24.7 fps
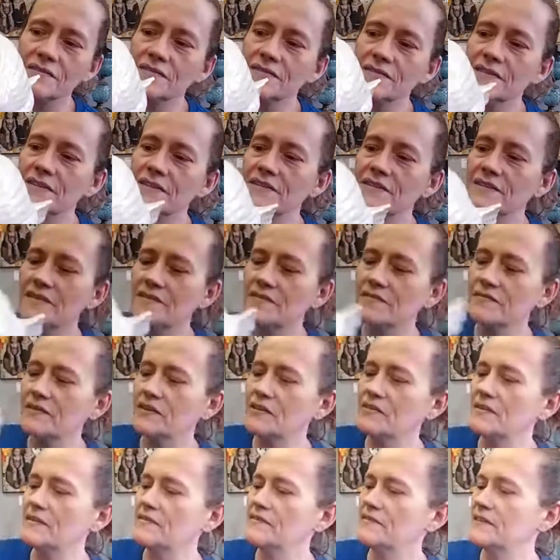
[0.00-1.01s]
This is
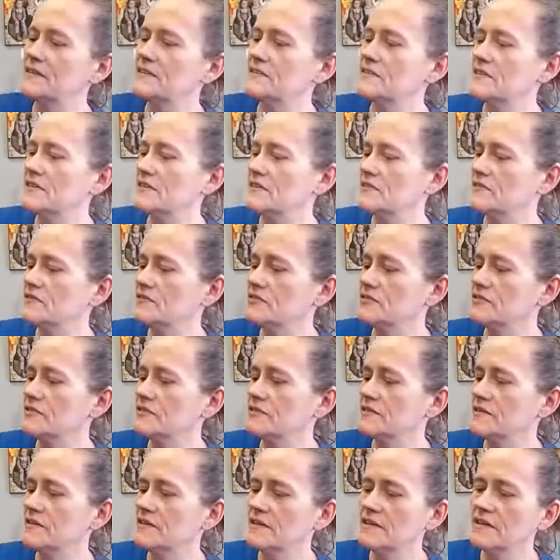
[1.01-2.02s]
very vintage.
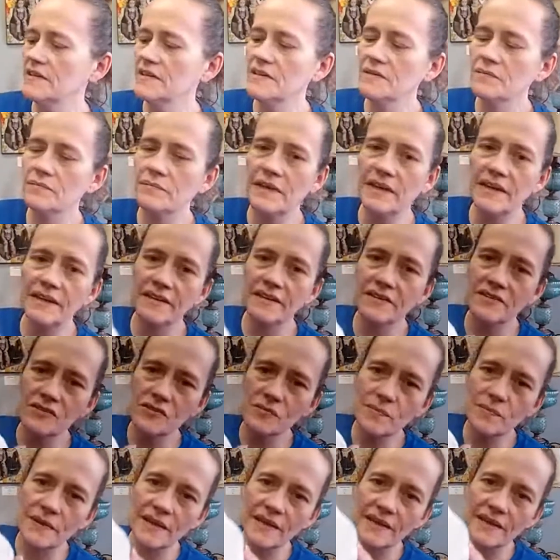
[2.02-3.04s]
Made in
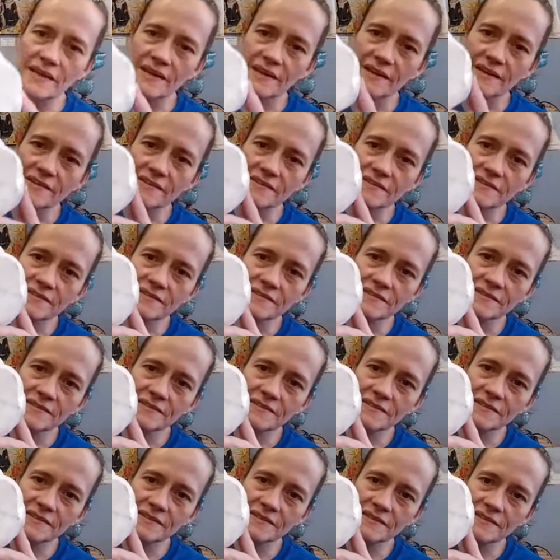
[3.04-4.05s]
Japan.
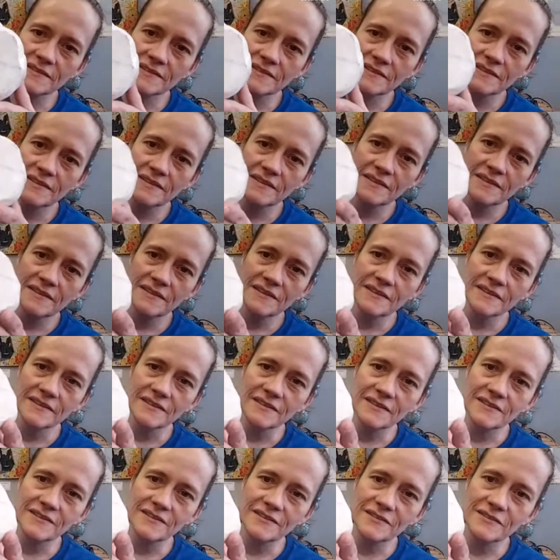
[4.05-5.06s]

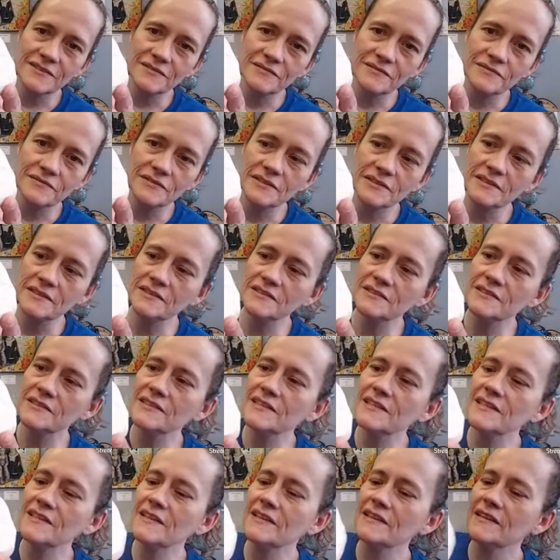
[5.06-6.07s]
There's a little foot
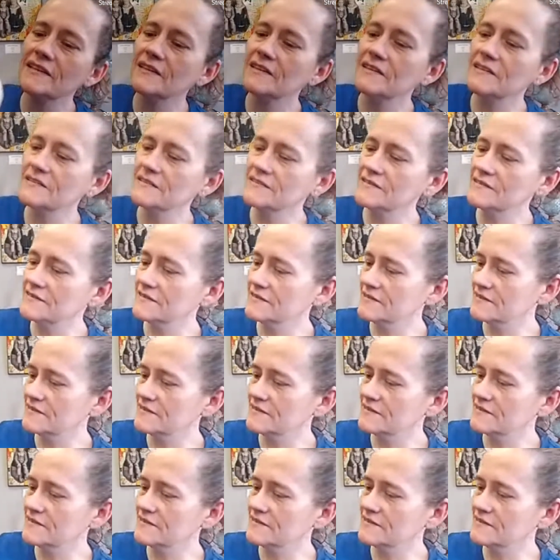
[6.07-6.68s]
underneath there.